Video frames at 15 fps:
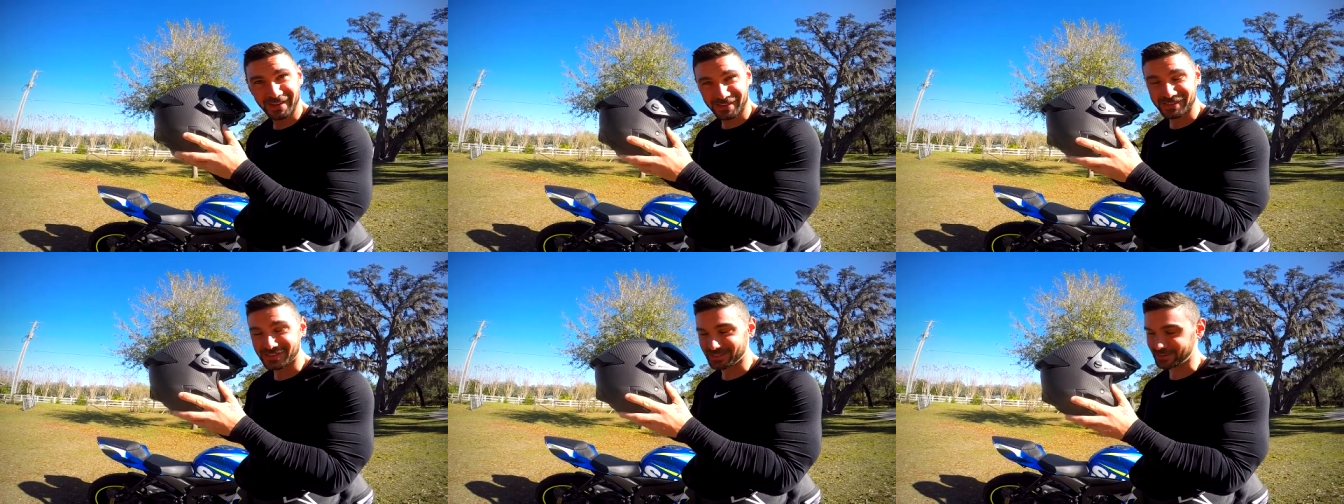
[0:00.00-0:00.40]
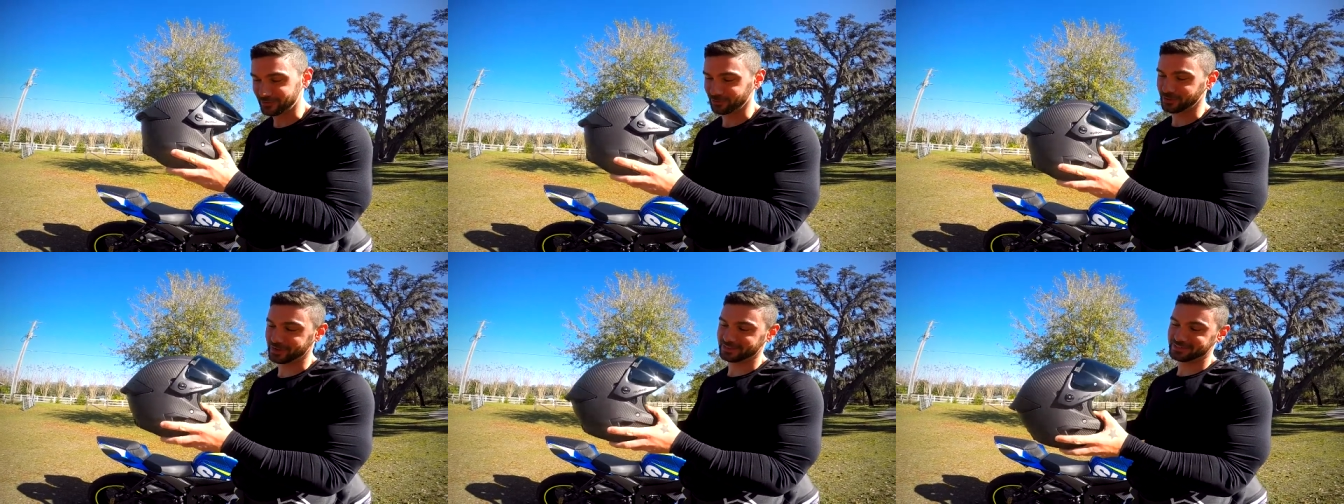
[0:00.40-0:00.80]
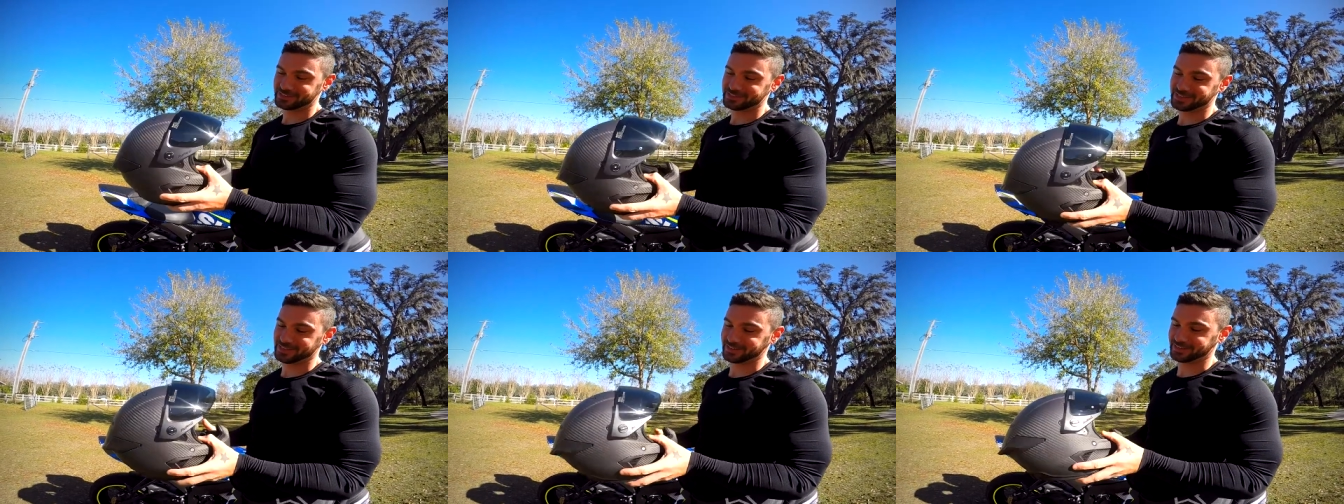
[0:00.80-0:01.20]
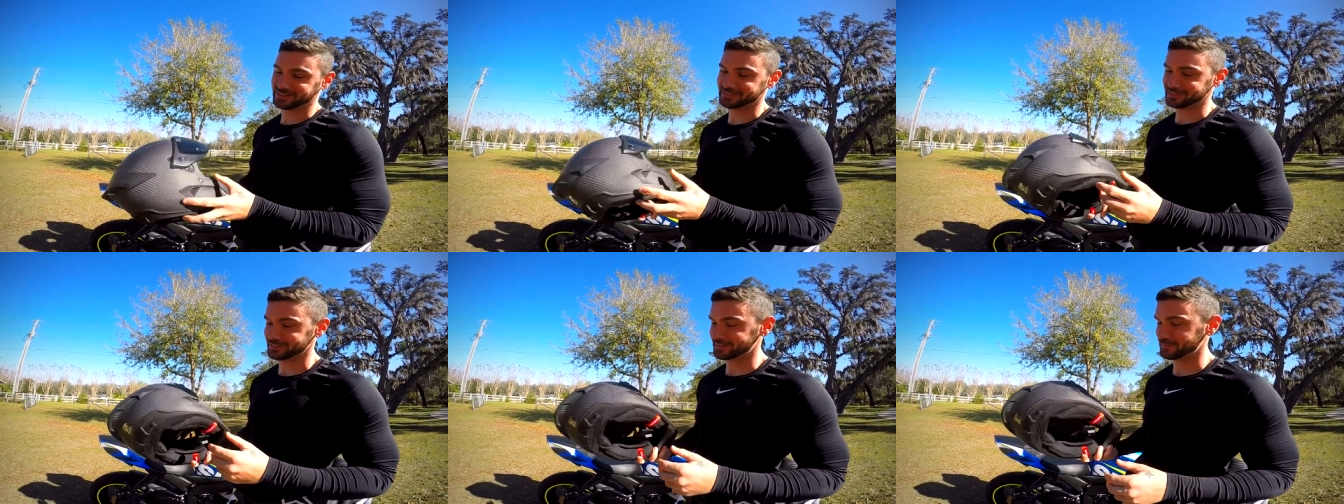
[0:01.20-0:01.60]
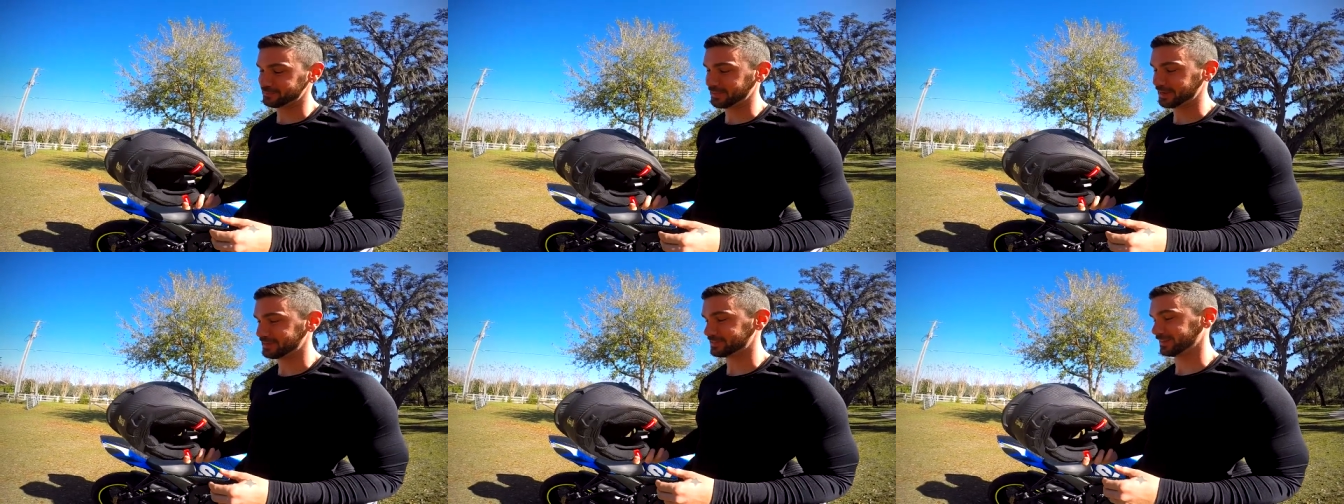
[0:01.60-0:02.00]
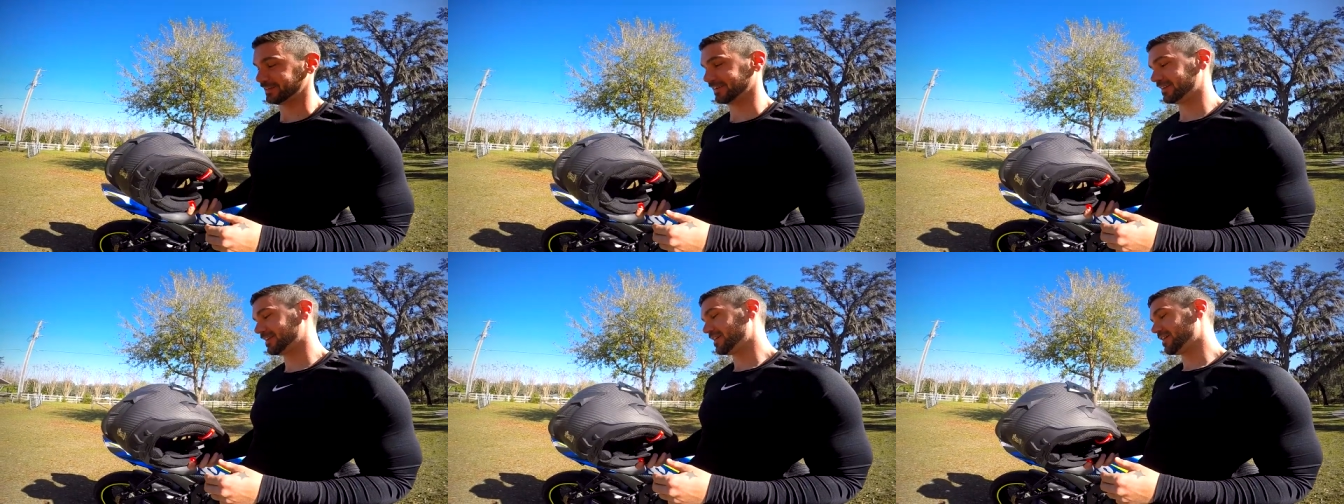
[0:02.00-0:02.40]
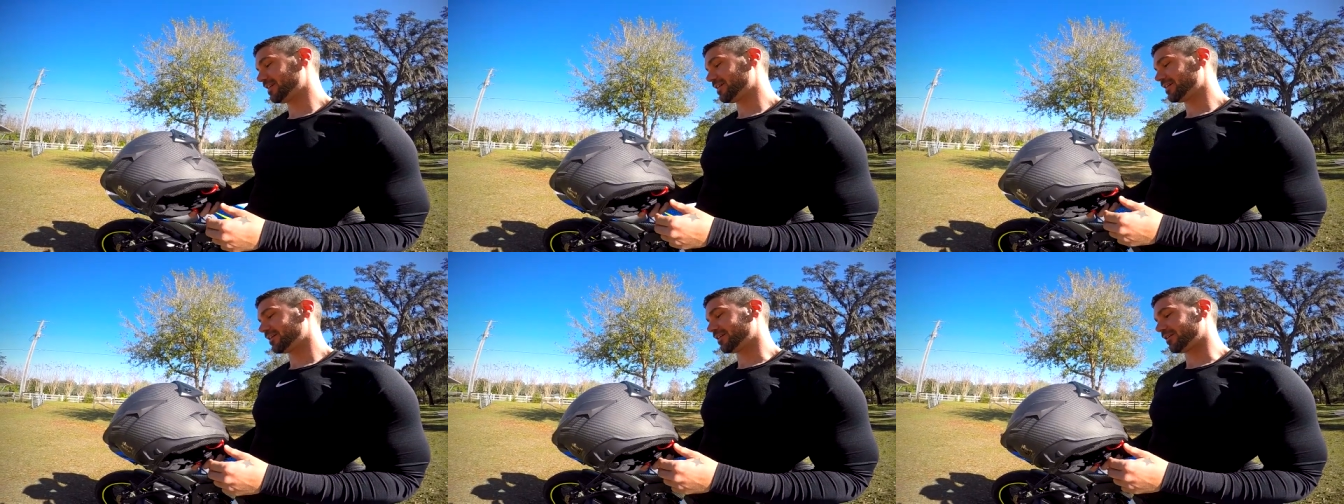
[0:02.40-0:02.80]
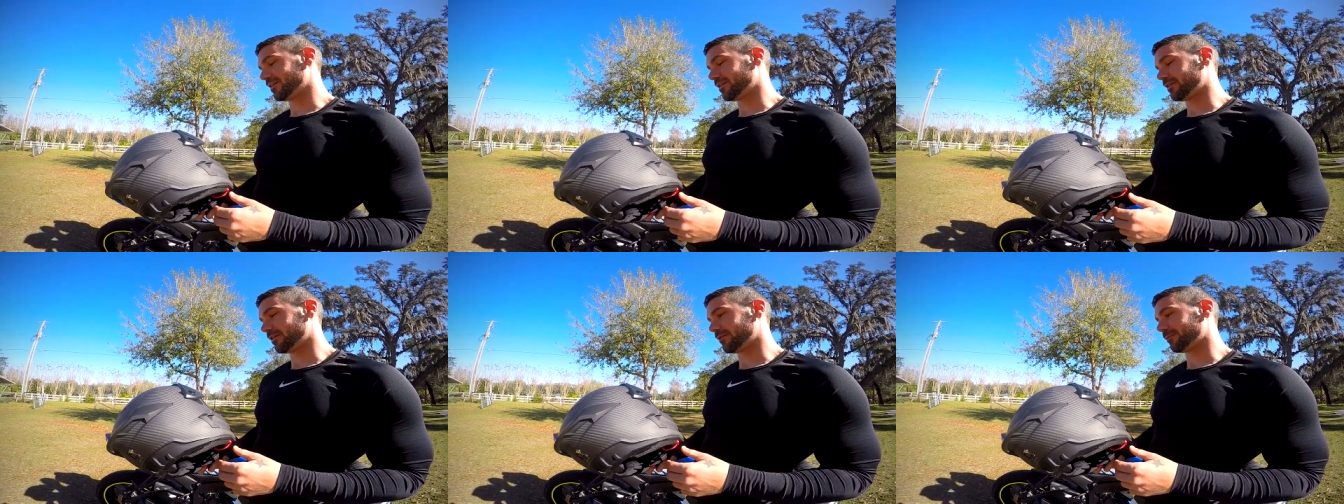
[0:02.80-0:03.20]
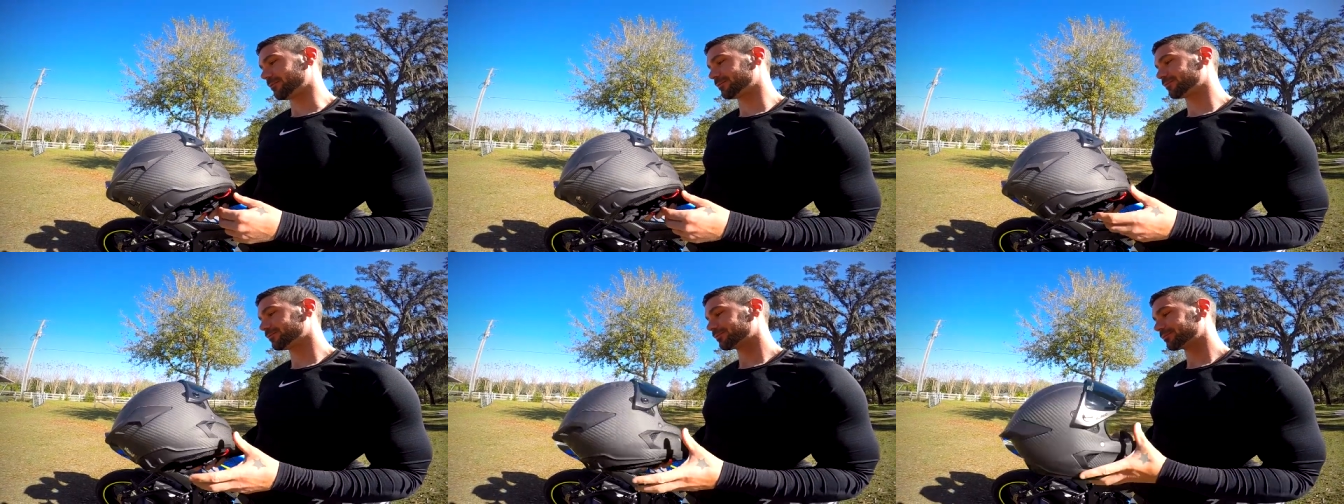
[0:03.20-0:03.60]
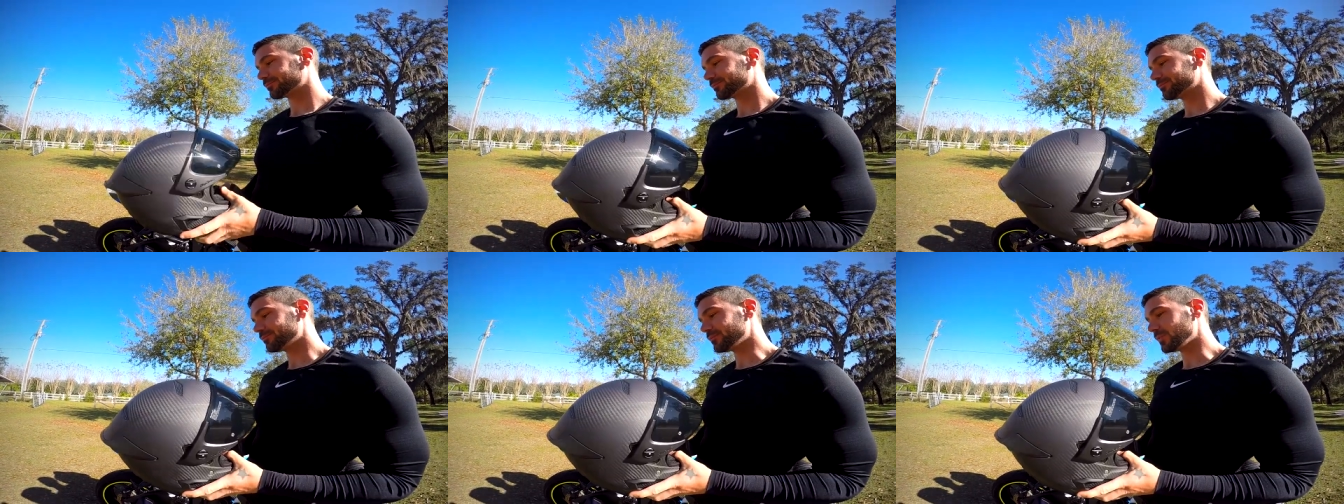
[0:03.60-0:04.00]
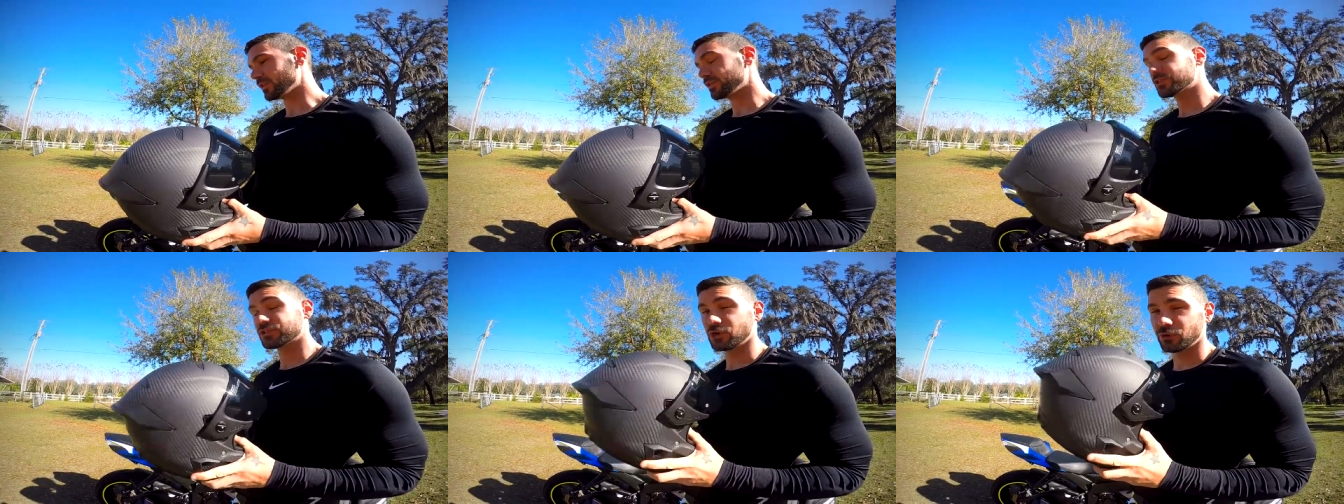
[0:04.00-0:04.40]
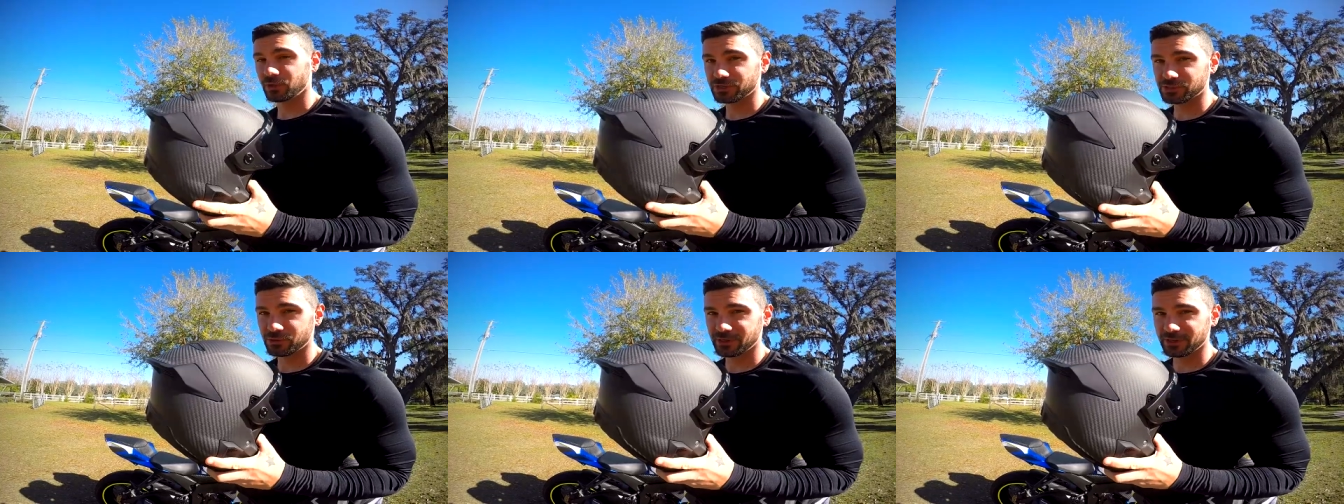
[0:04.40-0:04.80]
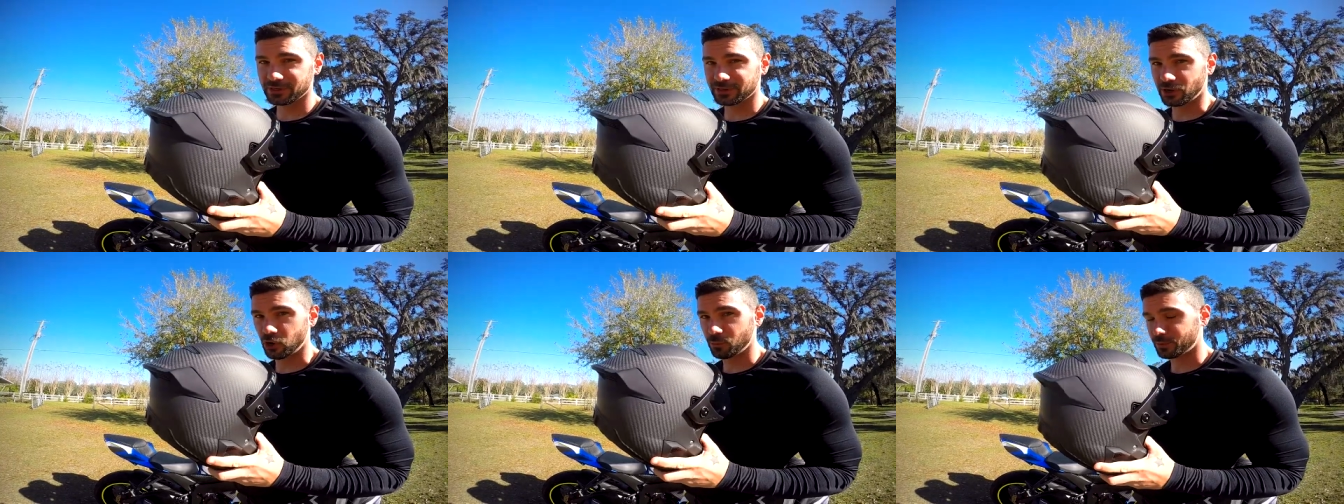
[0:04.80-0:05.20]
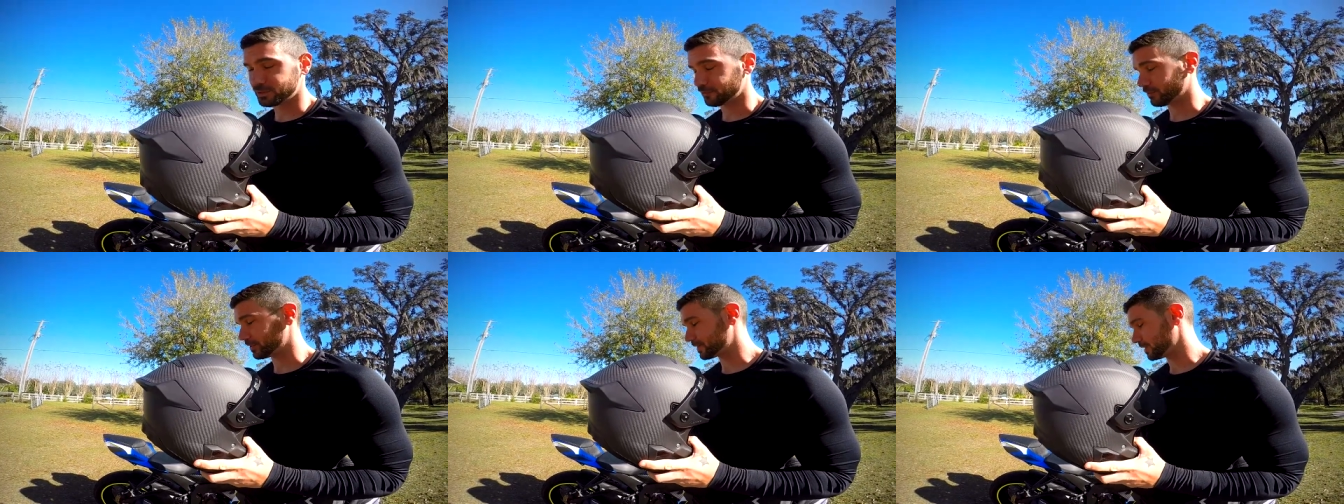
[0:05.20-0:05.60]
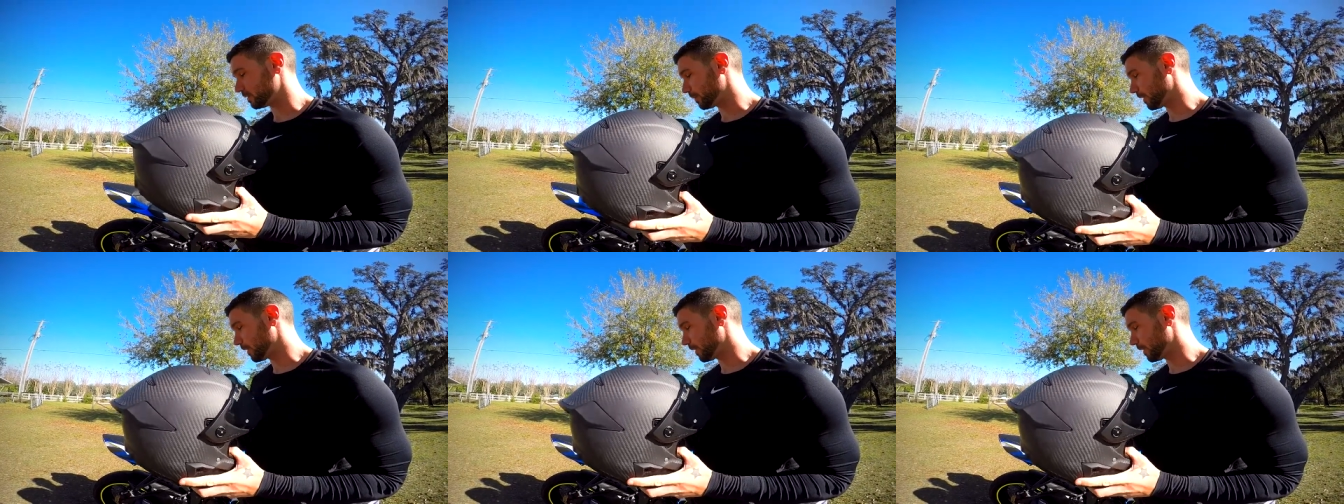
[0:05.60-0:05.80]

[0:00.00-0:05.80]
and see how light this thing is. It's amazing. Um, so let's go ahead and open the rest of the